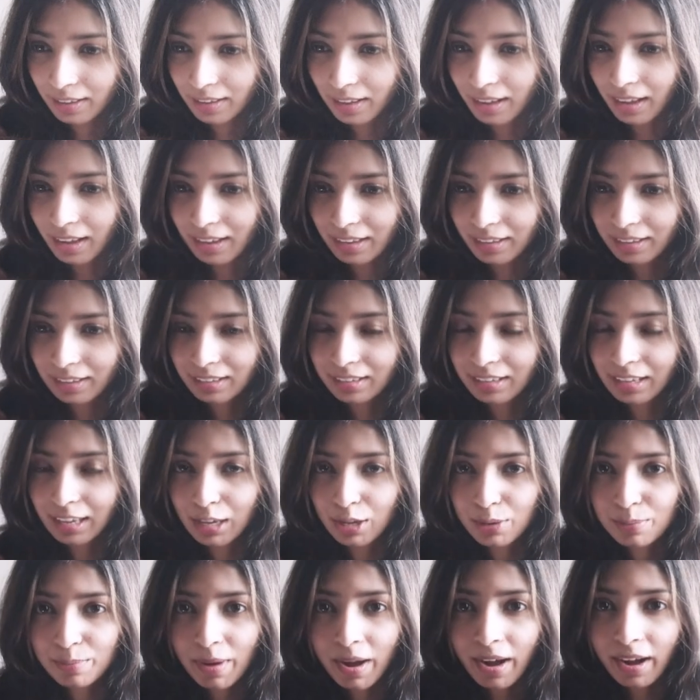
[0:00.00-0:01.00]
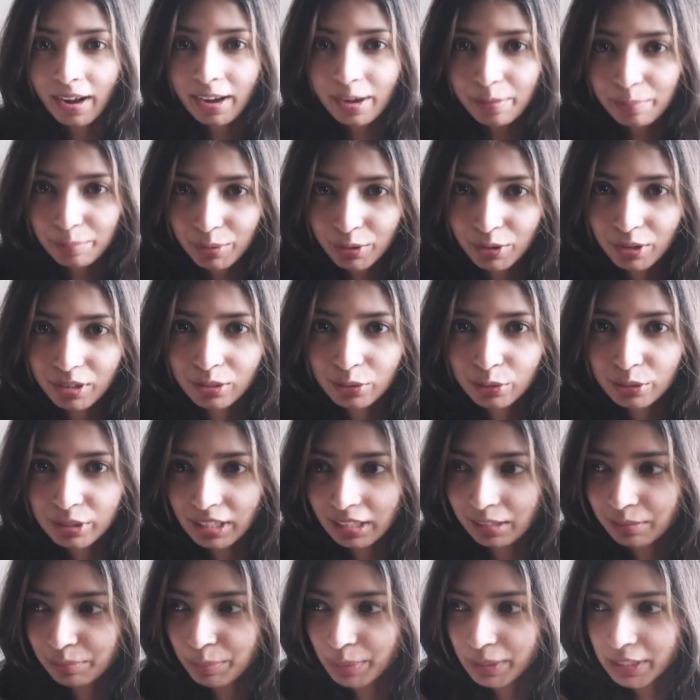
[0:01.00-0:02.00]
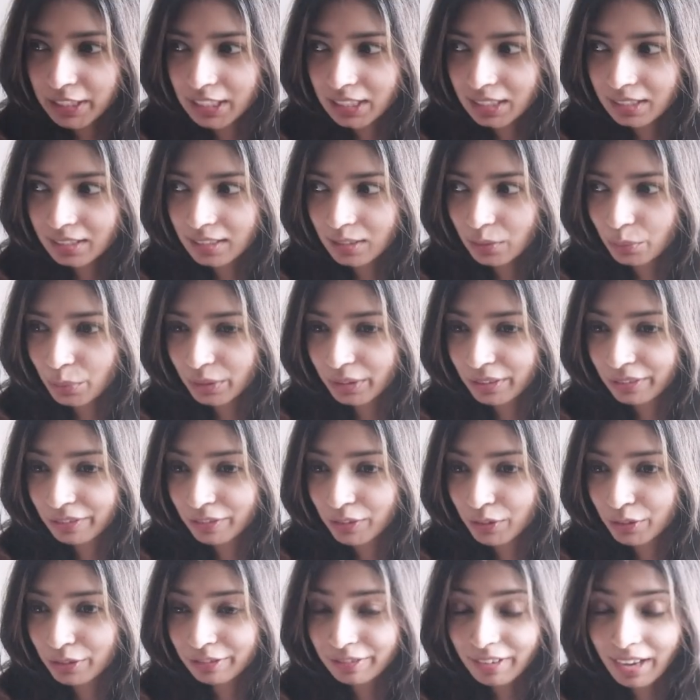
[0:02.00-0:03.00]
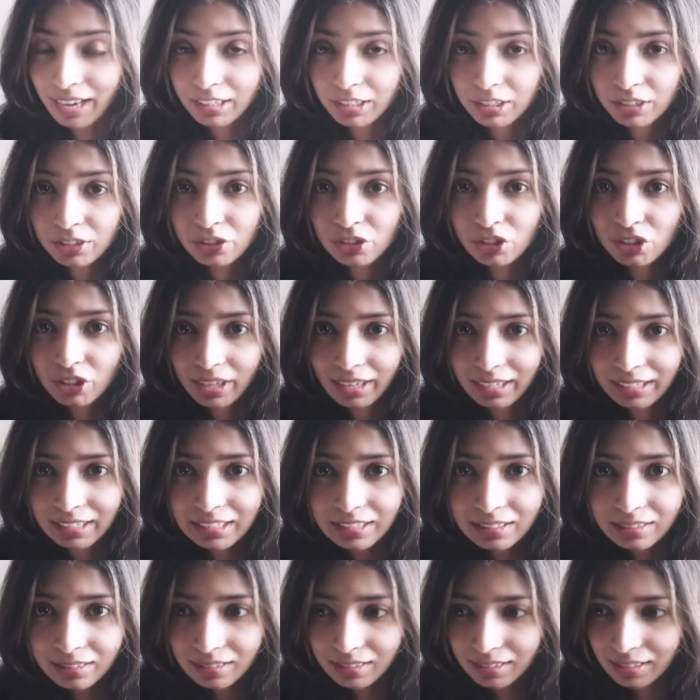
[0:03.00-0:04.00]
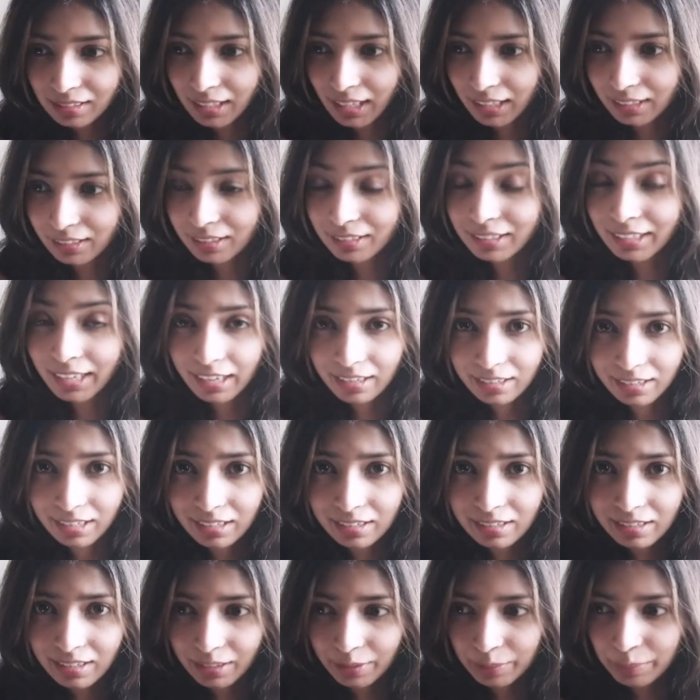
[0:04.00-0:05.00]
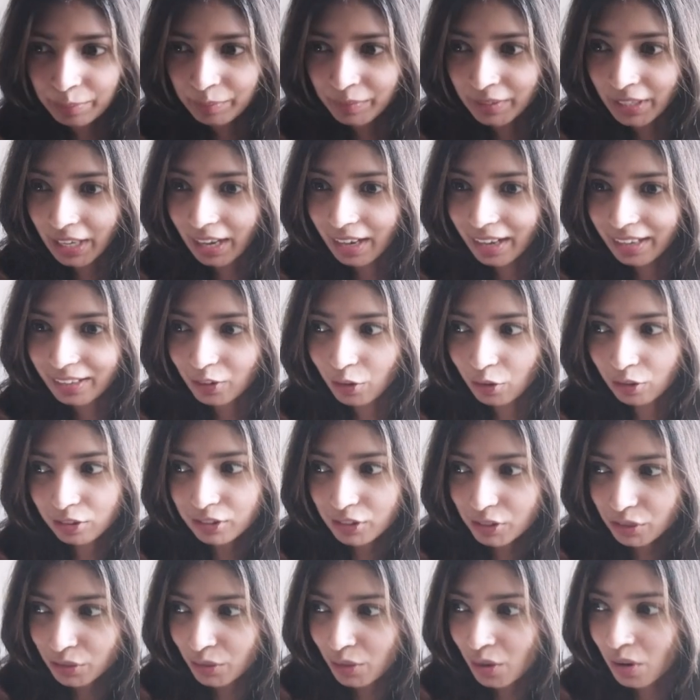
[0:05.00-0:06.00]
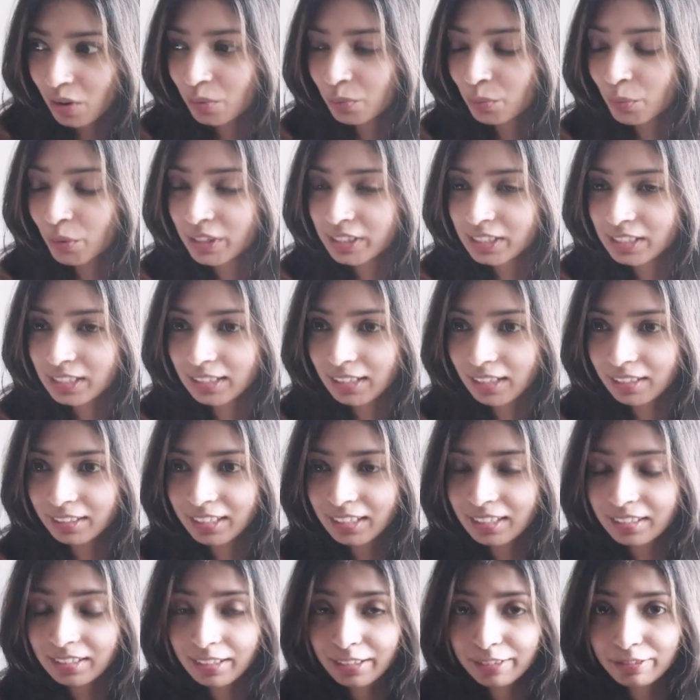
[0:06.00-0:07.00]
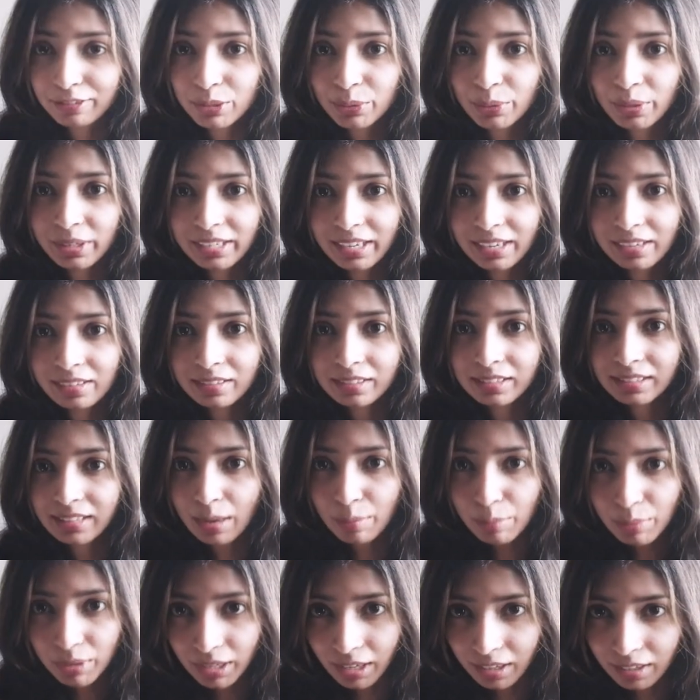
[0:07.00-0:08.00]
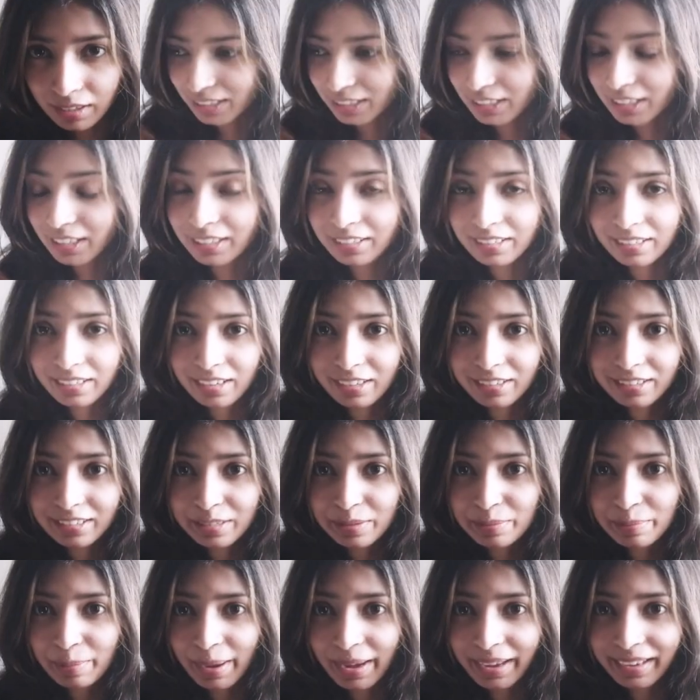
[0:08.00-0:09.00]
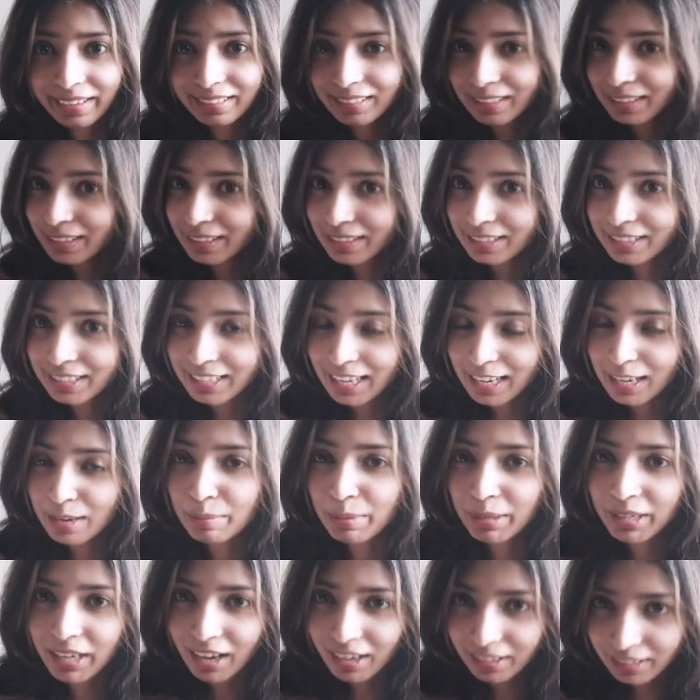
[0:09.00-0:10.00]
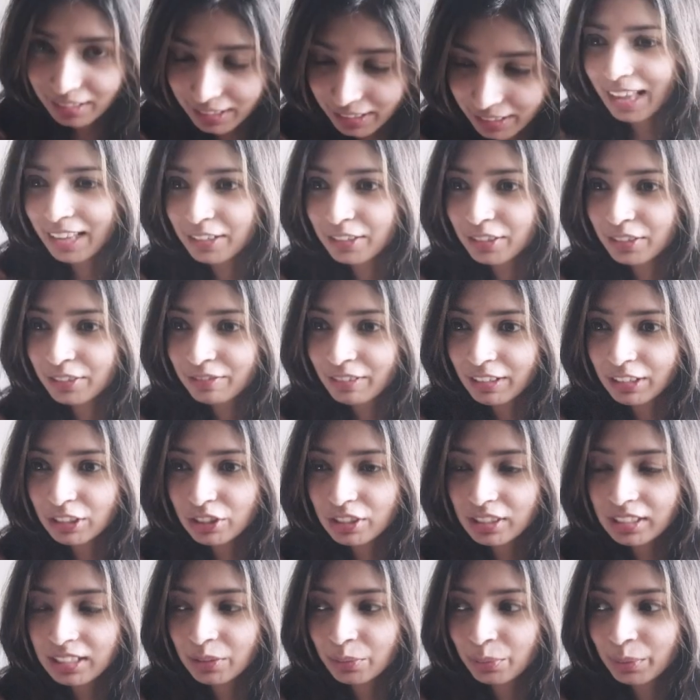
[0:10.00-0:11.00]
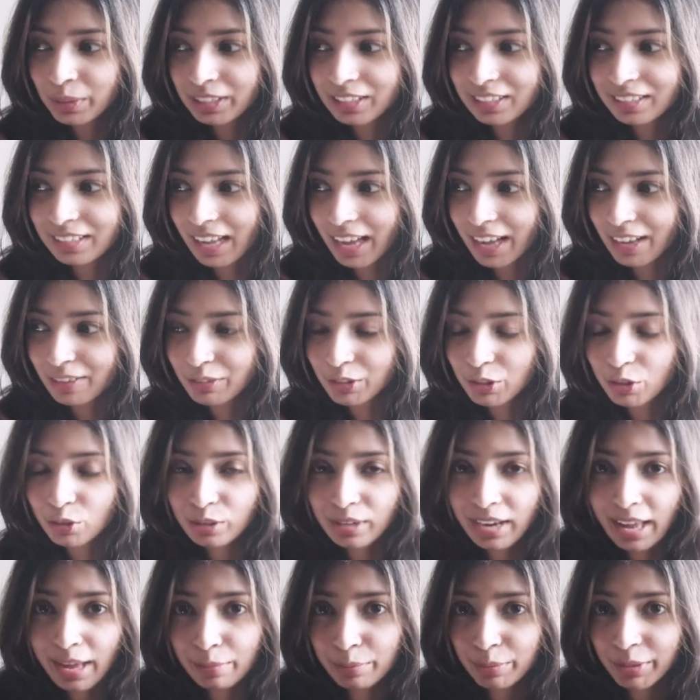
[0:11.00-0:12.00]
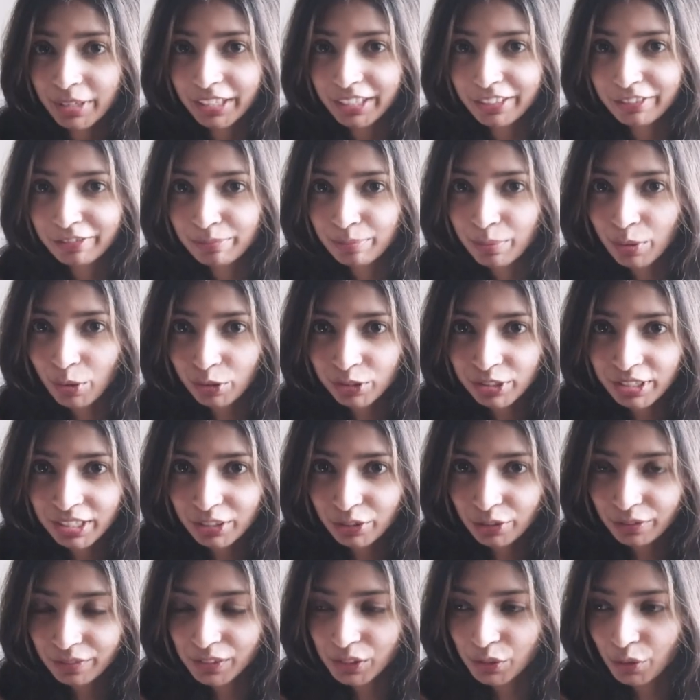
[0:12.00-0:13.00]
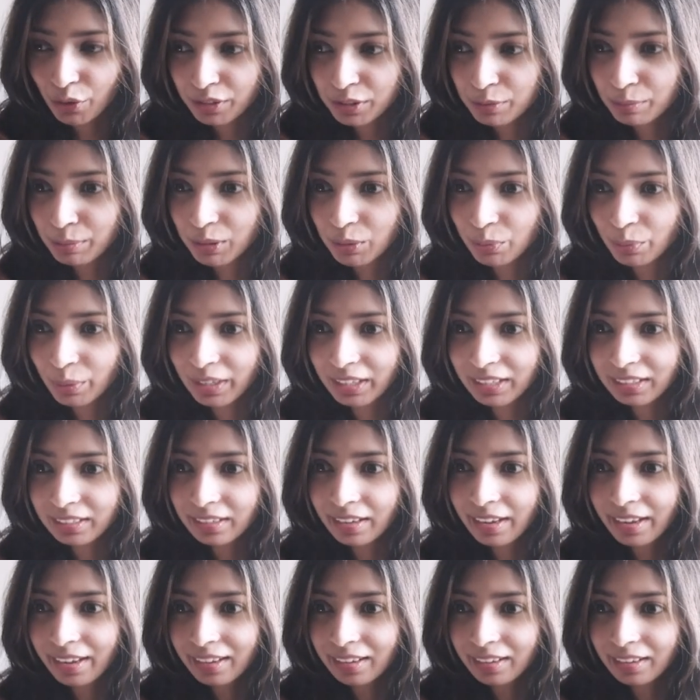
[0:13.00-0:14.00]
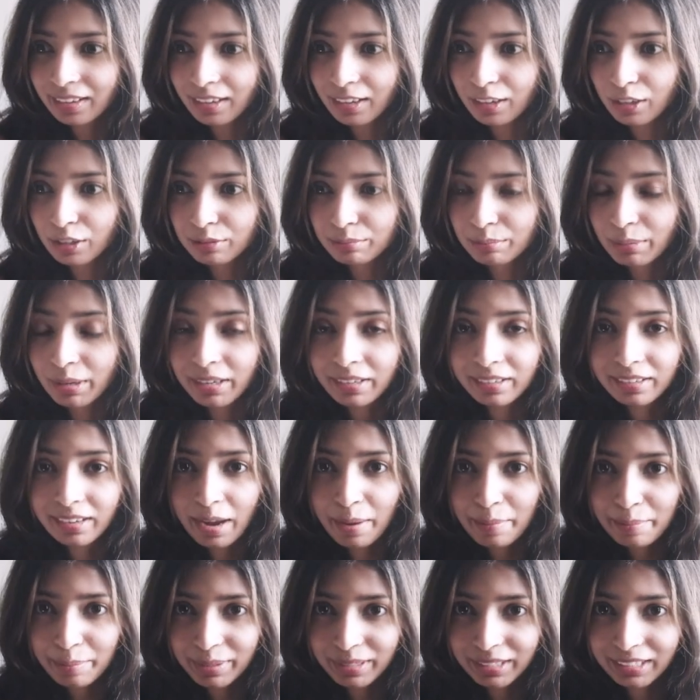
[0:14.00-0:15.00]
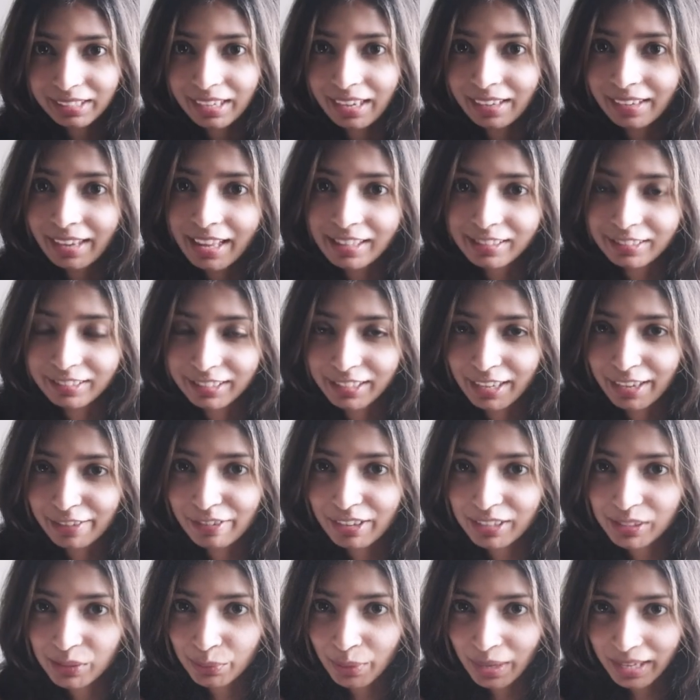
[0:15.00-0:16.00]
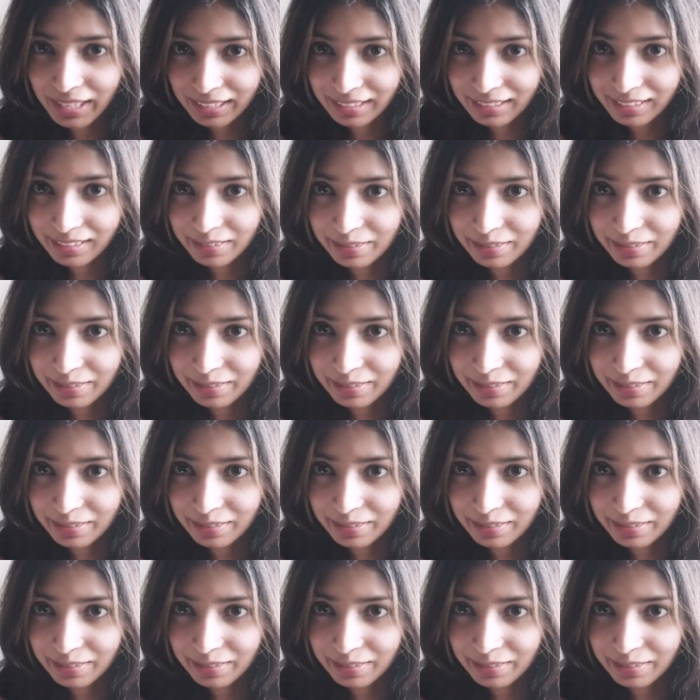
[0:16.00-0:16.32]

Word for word: I came up close and personal with a few fashion giants like Kering. I also was lucky enough to attend a seminar conducted by the Stella McCartney, and eventually we did have a collaborative project of sorts between her company and LCF as well.